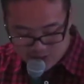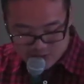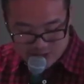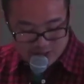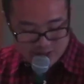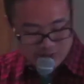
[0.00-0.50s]
We're
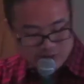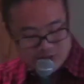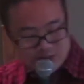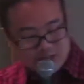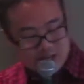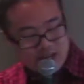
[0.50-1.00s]
going to
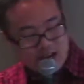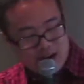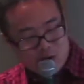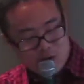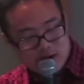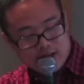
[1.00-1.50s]
close. I
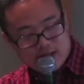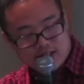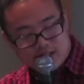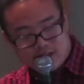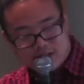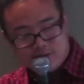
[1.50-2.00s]
want you guys
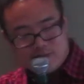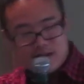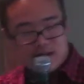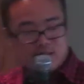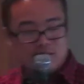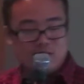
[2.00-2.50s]
to turn
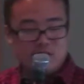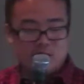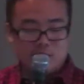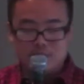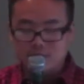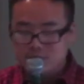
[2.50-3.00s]
back to
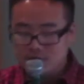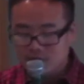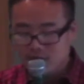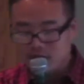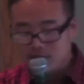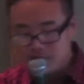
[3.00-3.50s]
Numbers,
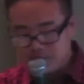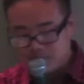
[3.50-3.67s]
okay?